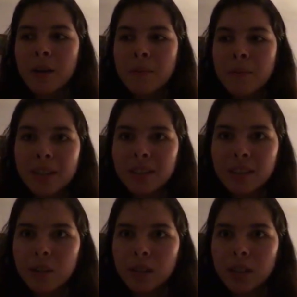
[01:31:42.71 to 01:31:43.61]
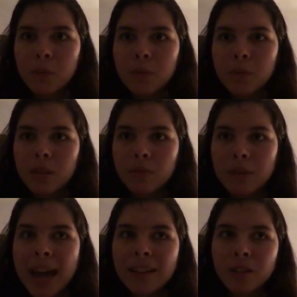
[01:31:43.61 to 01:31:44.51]
but it's literally the
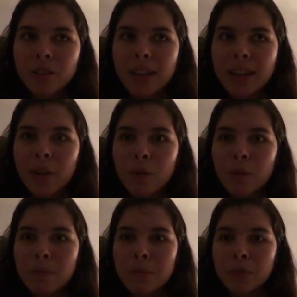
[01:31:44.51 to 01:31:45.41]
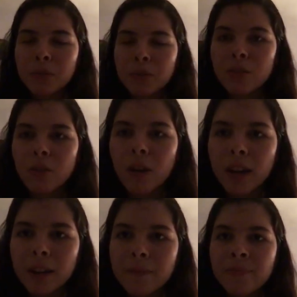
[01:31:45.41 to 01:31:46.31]
reaction I get when people see the drawing.